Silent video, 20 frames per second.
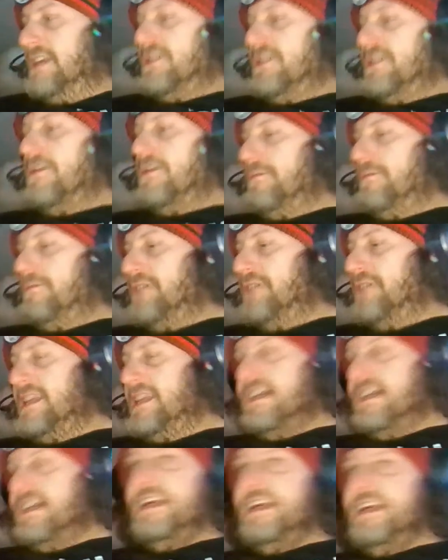in tournament
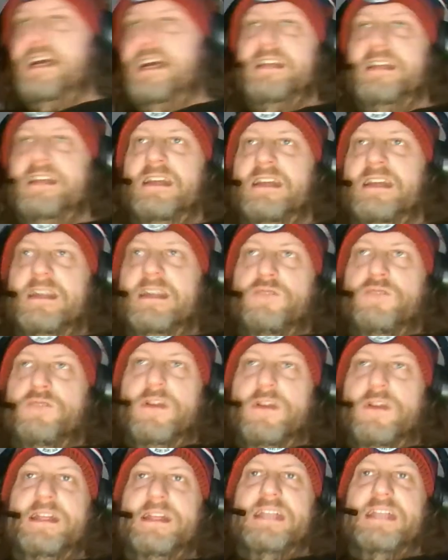play at tight end
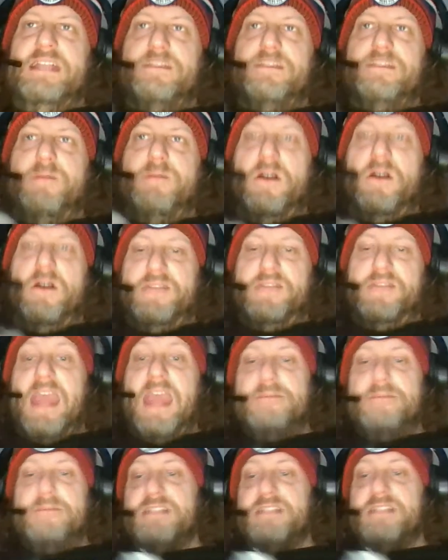really needs to be part of a
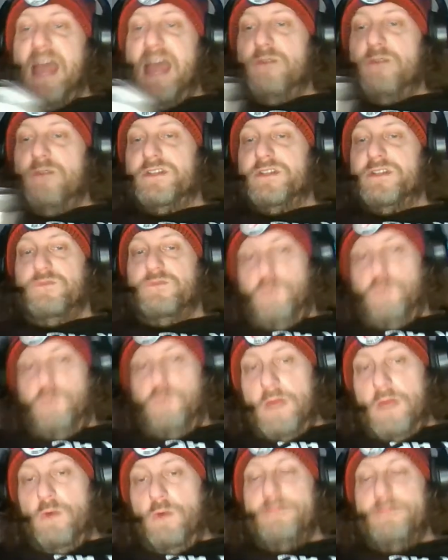game stack, which
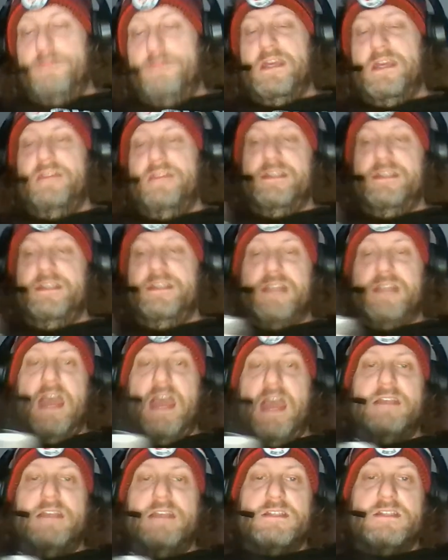it would be in this
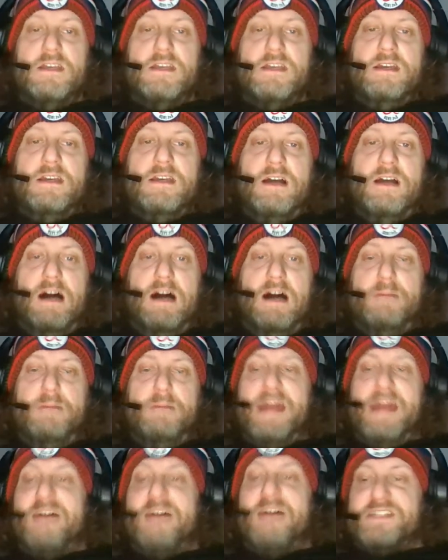case.
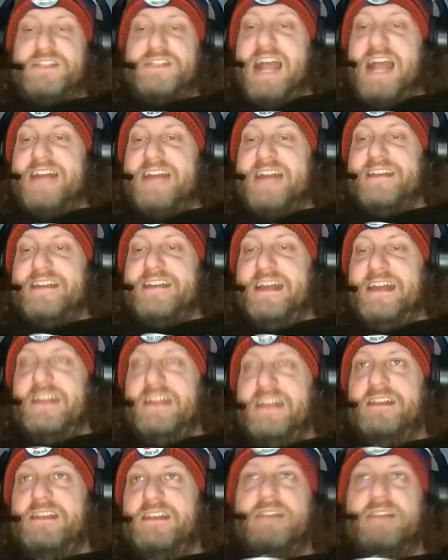But outside of that,
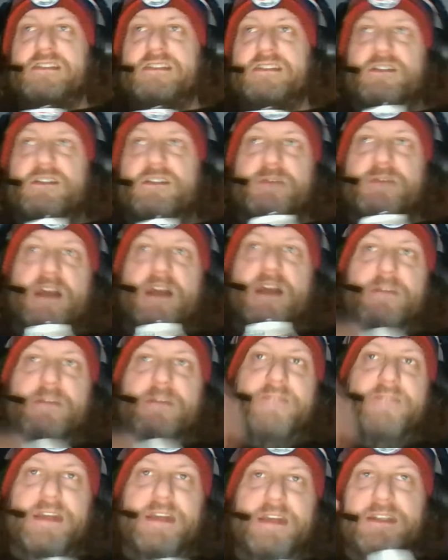it starts
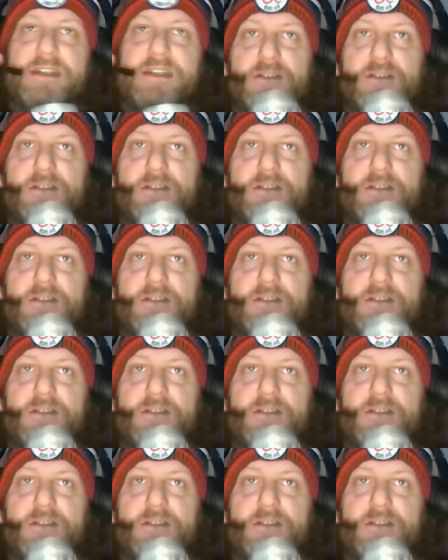becoming fade